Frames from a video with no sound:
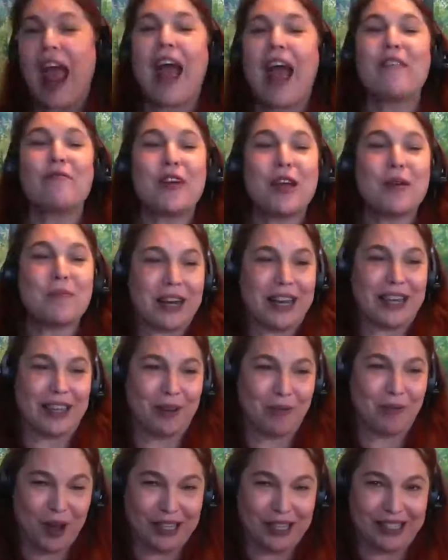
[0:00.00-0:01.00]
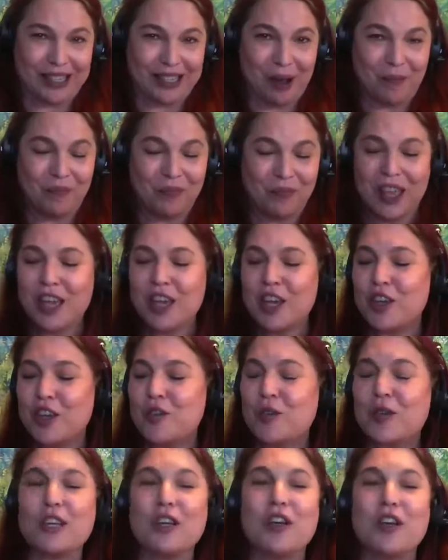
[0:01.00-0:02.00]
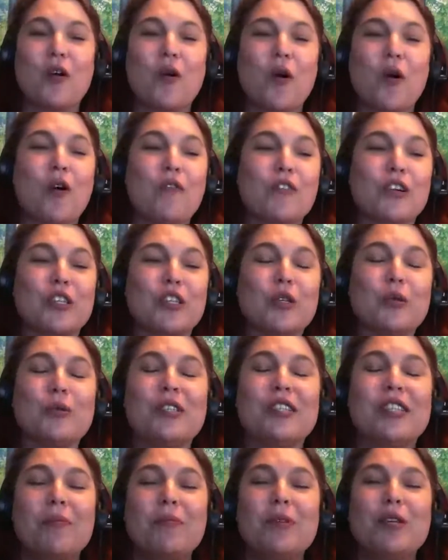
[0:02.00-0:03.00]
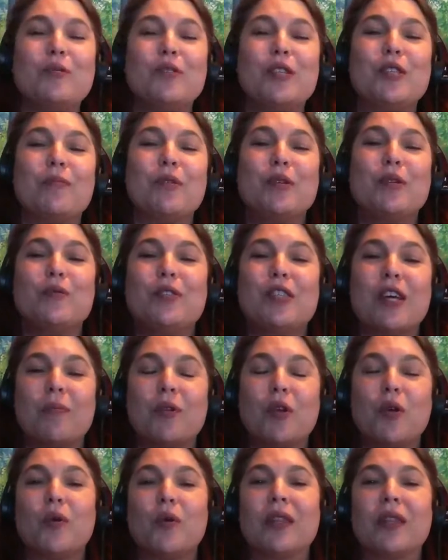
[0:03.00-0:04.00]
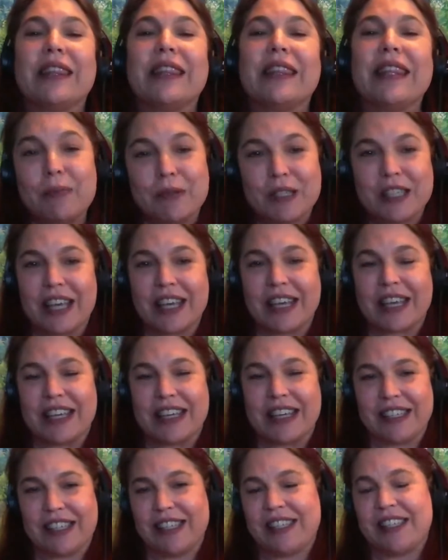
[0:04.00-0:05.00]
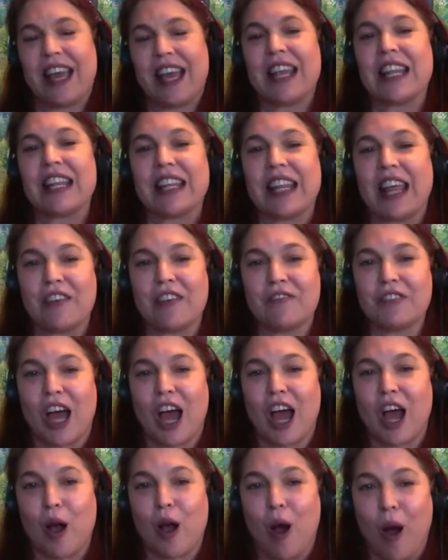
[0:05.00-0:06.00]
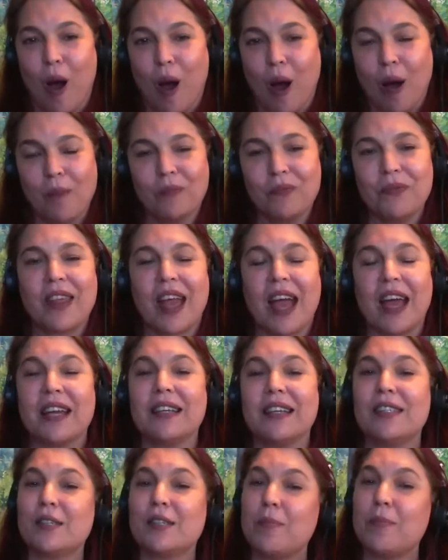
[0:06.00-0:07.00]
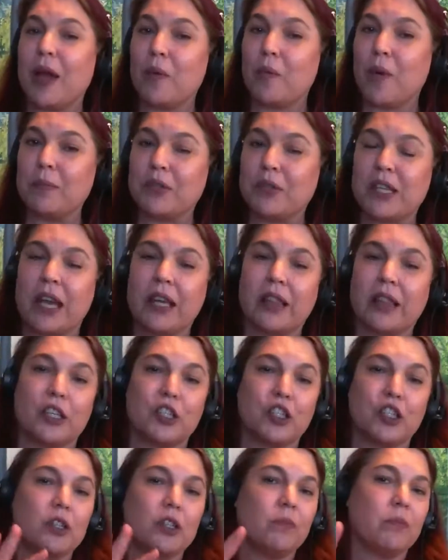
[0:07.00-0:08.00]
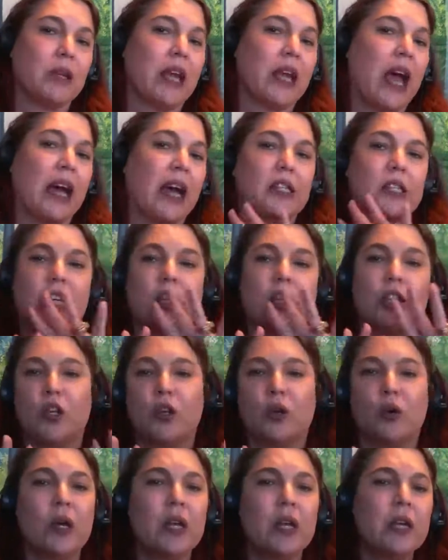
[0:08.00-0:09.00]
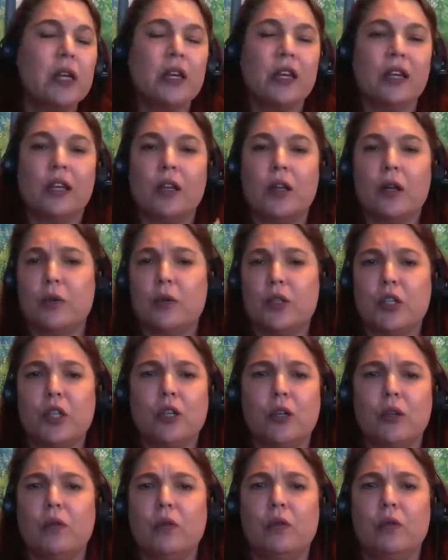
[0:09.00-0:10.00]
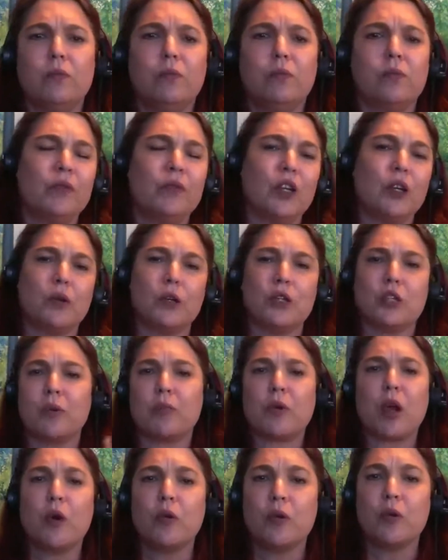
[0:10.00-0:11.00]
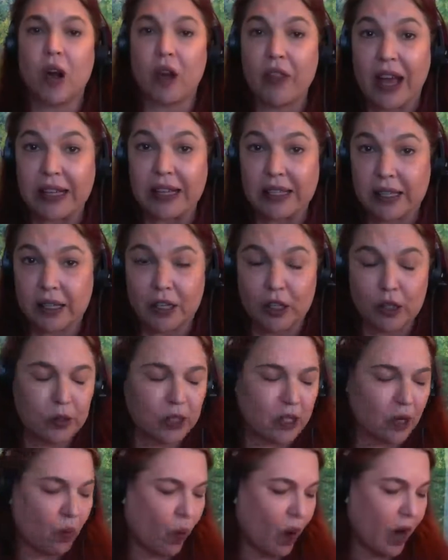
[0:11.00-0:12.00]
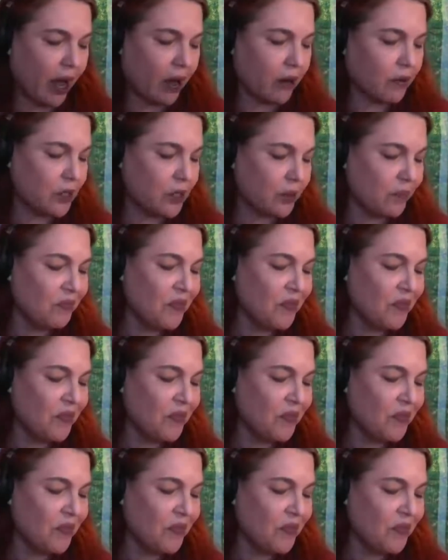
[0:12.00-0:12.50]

everybody that wants some, you can go over to www.lipstickkissesandlove.com. That is my website. They shouldn't be asking you, do you, your zip code and all that and sending you somewhere else.